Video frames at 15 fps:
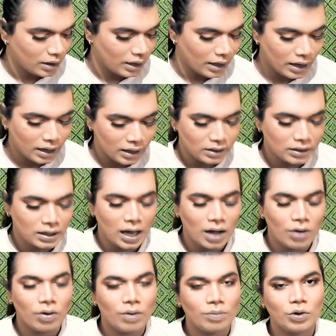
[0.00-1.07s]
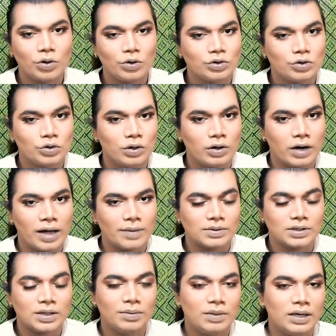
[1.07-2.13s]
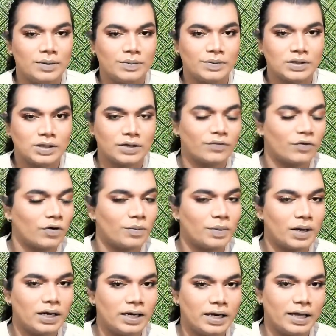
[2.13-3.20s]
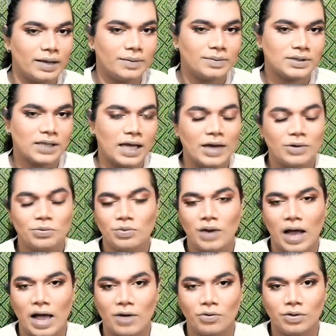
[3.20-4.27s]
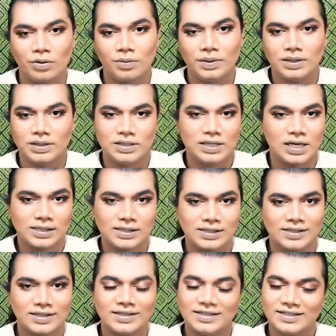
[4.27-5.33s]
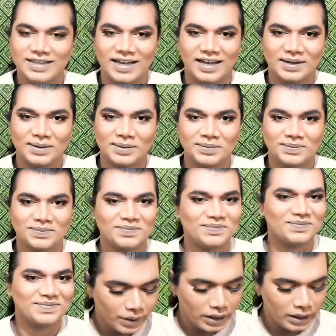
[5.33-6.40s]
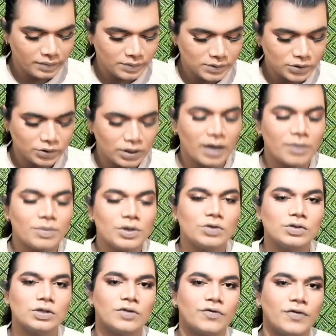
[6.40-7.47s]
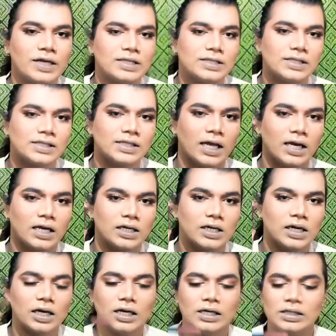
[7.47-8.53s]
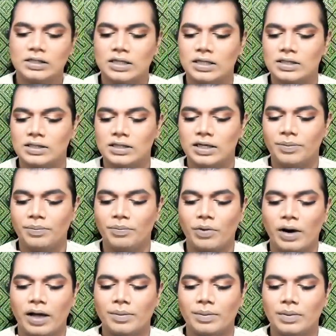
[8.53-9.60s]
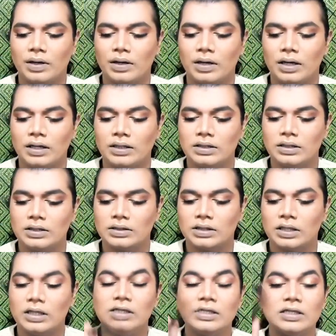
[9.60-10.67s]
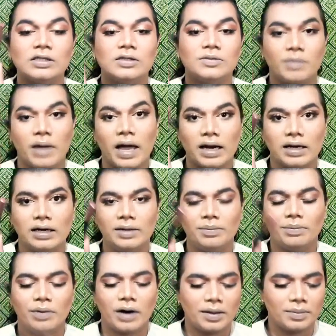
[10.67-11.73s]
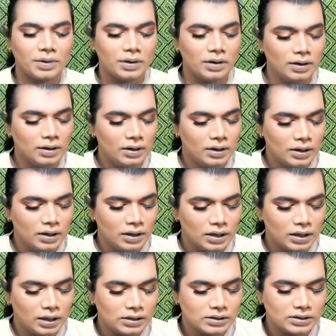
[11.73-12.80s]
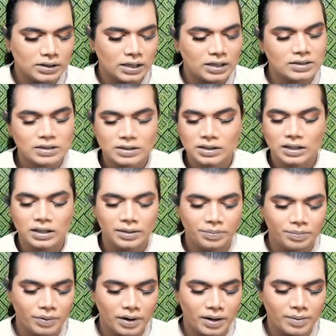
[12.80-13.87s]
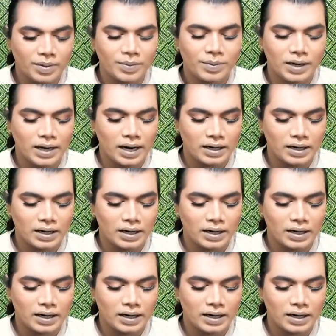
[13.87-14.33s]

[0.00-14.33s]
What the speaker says: And now I'm going to grab some lipstick for my lips and I will be just done. For my lips today I'm using Faces Canada Intense Lip Primer. It is Intense Matte Lip Primer. It says it's a lip primer, but